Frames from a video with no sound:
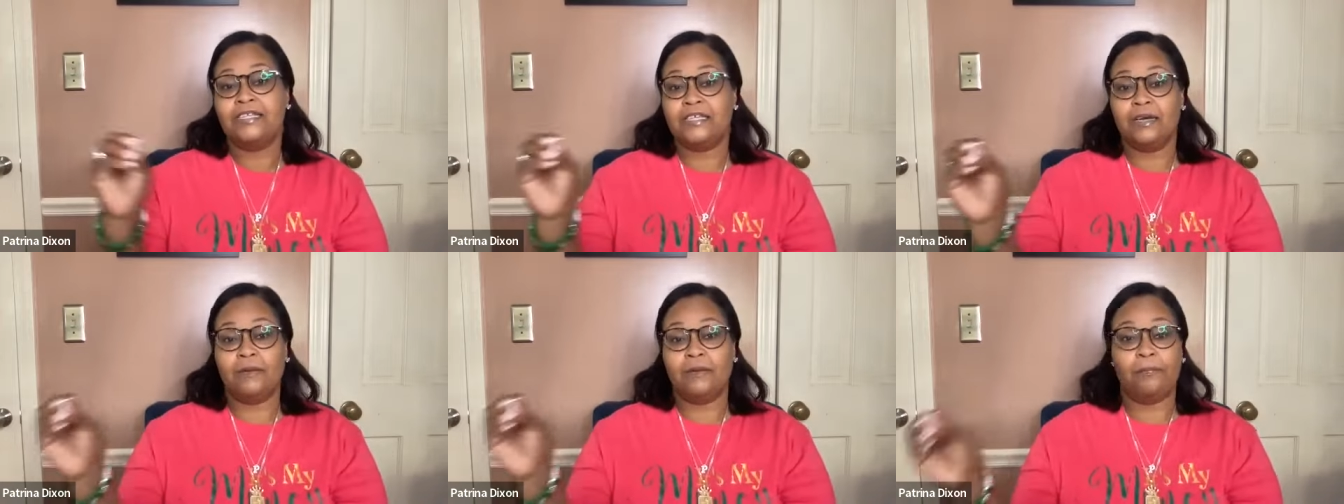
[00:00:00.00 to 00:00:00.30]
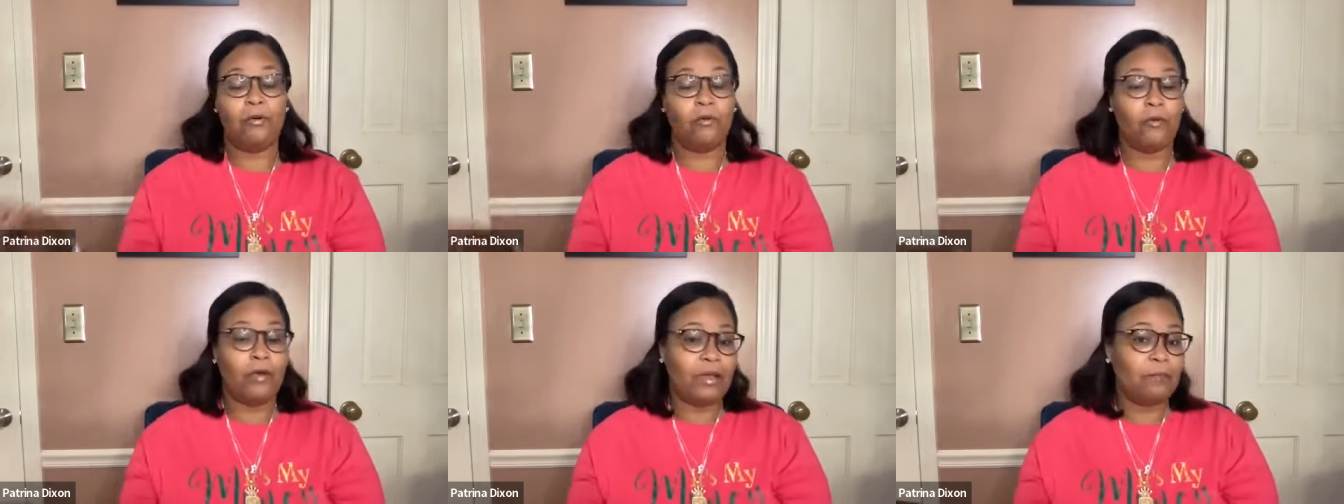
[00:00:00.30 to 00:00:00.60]
to
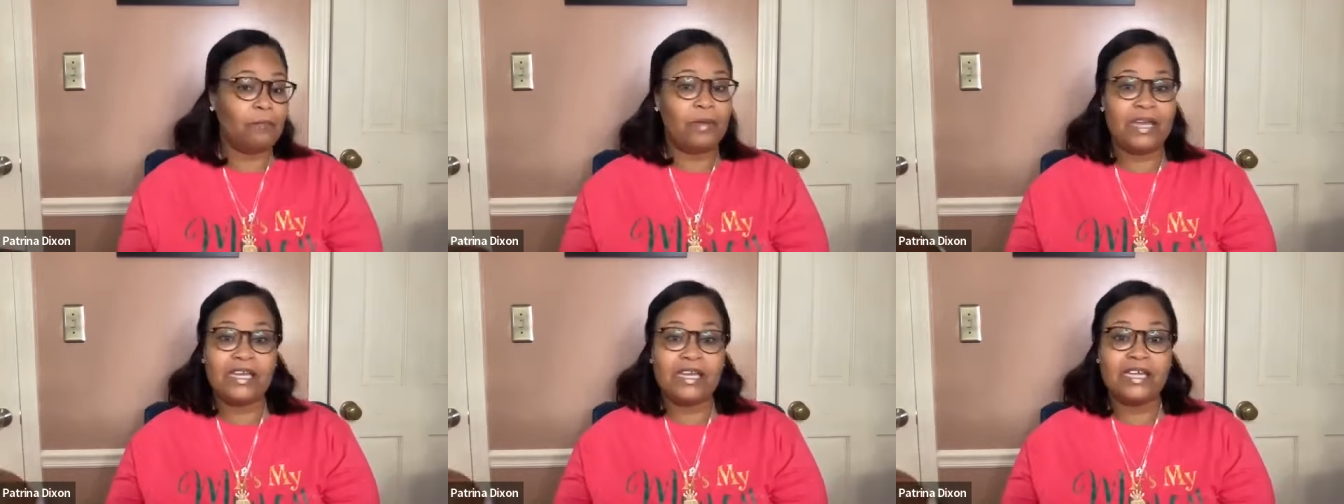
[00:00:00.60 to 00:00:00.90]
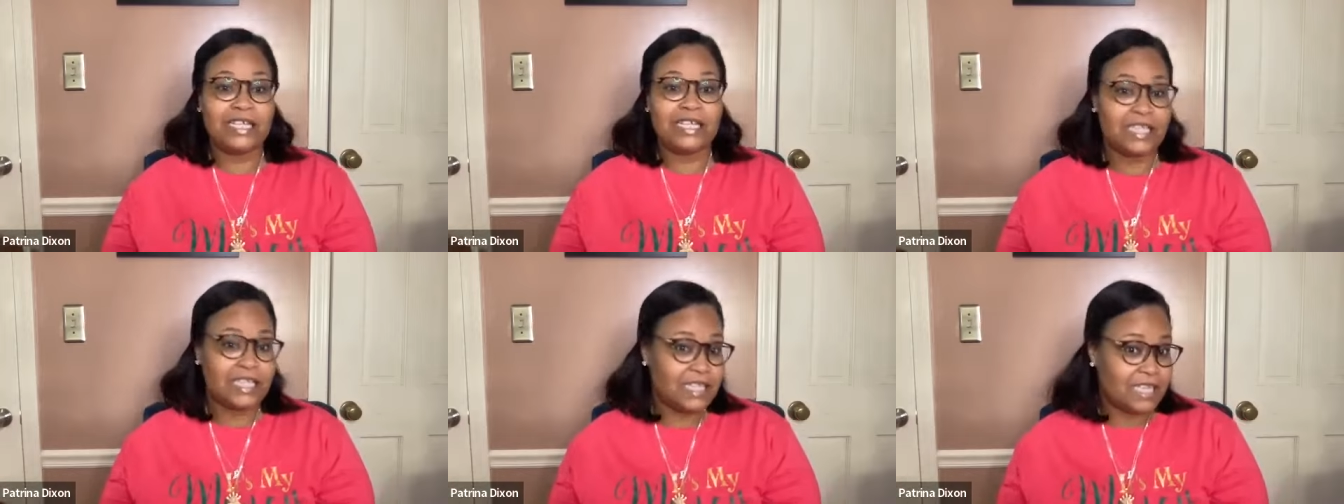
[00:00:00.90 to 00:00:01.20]
point
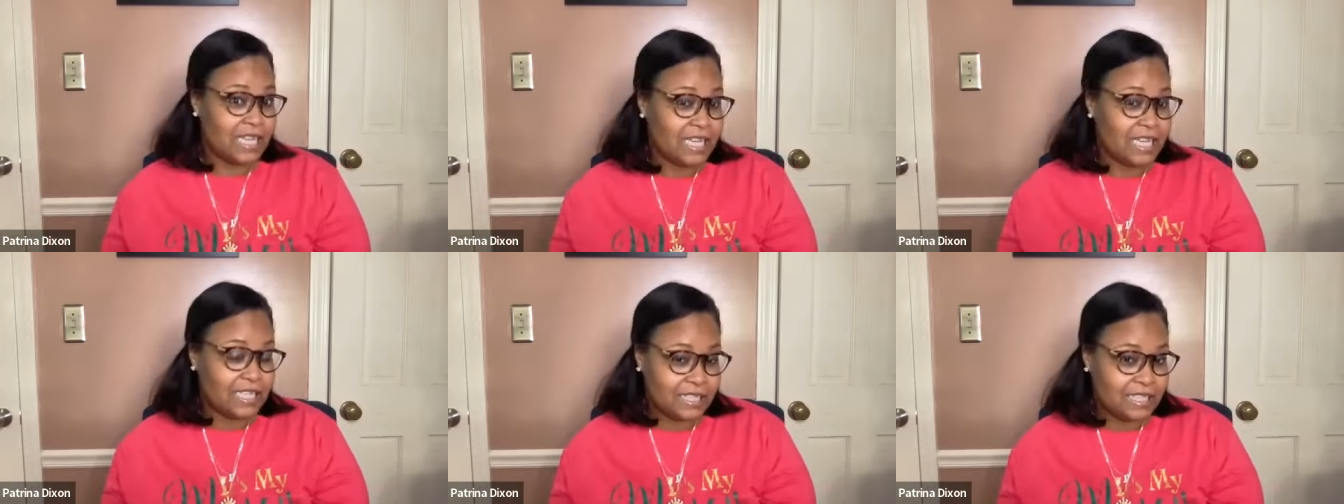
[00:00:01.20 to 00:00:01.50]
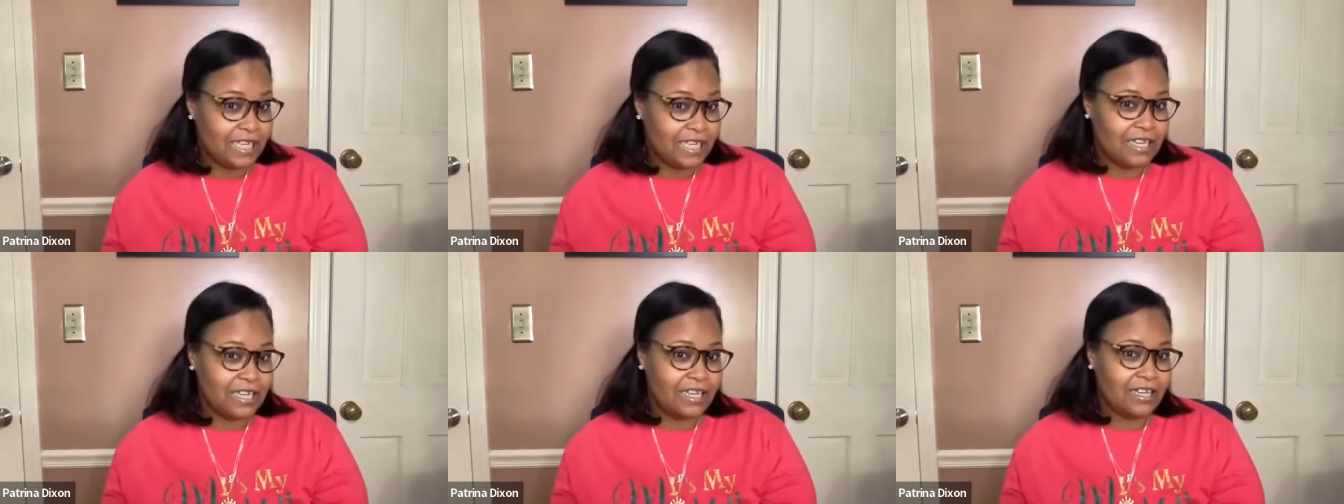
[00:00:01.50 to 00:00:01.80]
B and C and
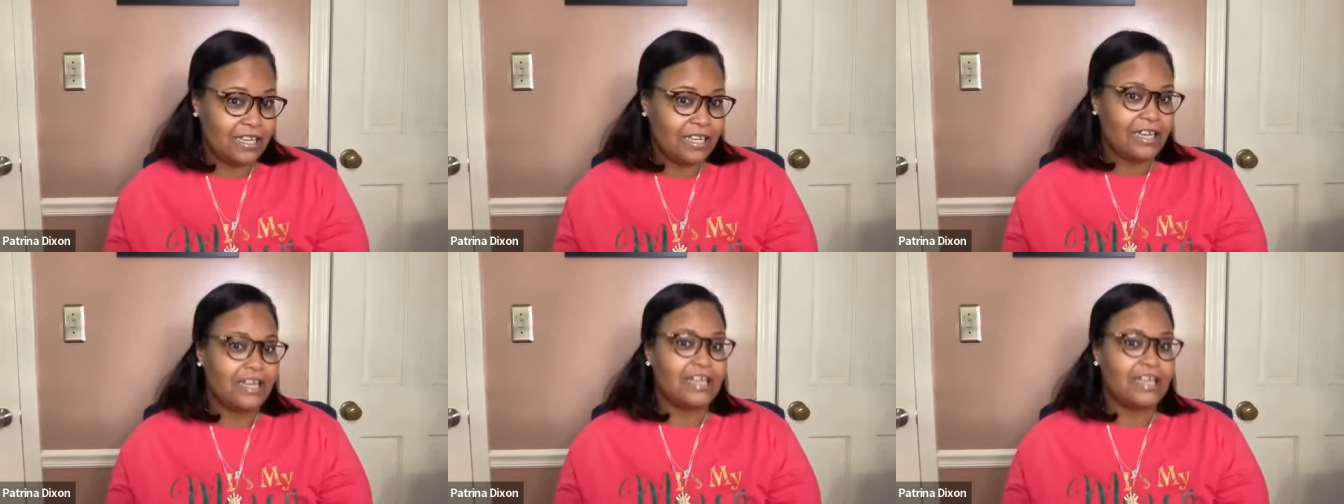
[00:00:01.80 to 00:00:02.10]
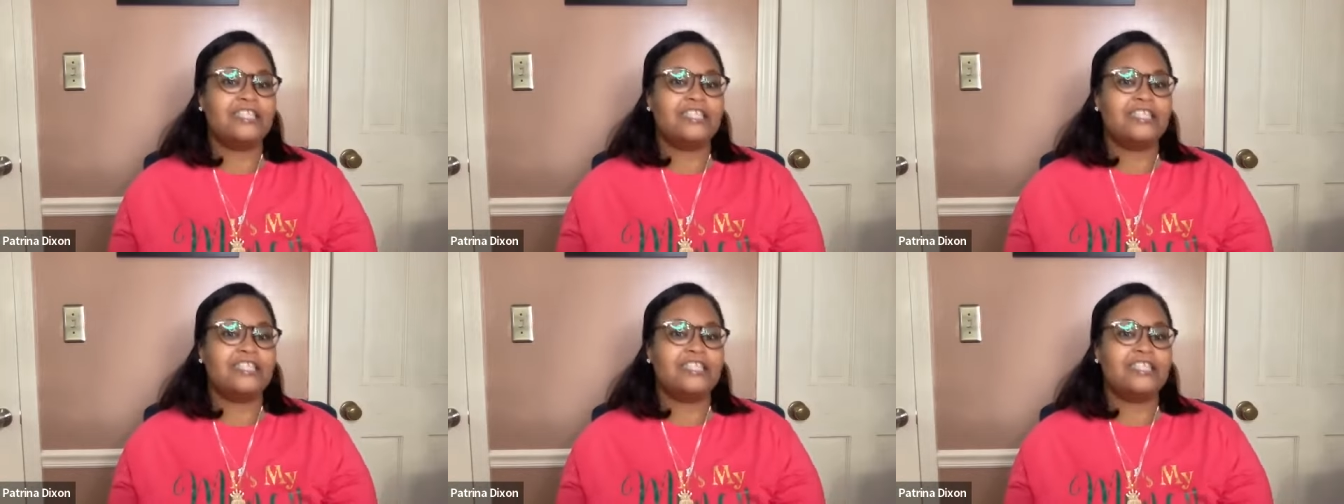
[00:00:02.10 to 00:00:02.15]
D,